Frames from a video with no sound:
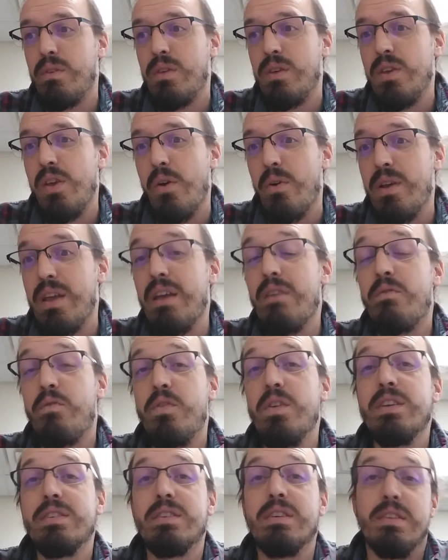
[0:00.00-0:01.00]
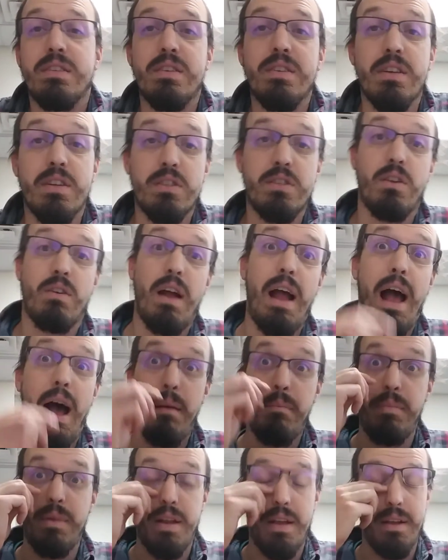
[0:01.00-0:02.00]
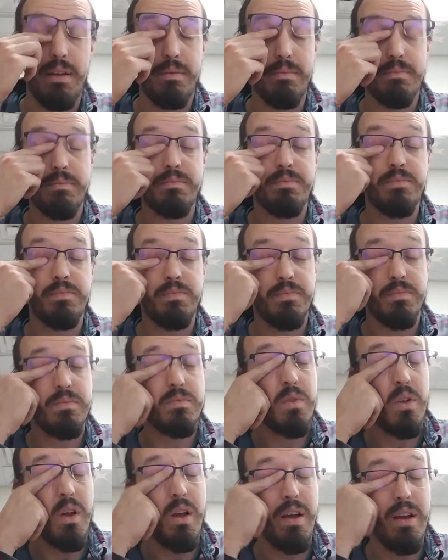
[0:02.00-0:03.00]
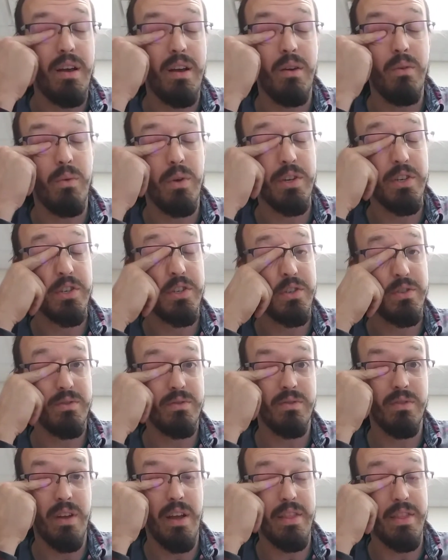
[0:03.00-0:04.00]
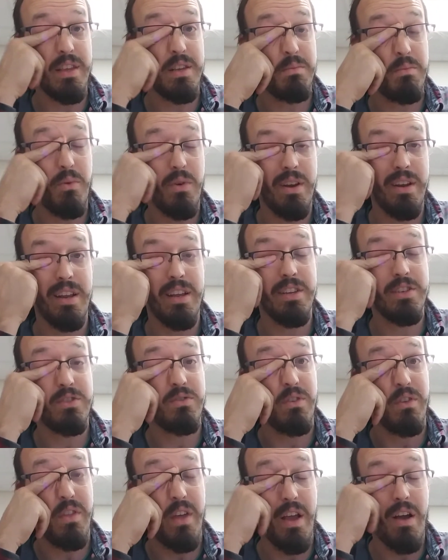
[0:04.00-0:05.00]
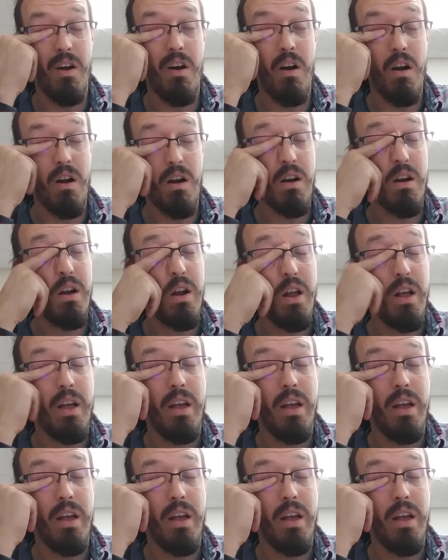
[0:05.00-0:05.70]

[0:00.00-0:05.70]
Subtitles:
if these incidents are happening, which at this point in history they are,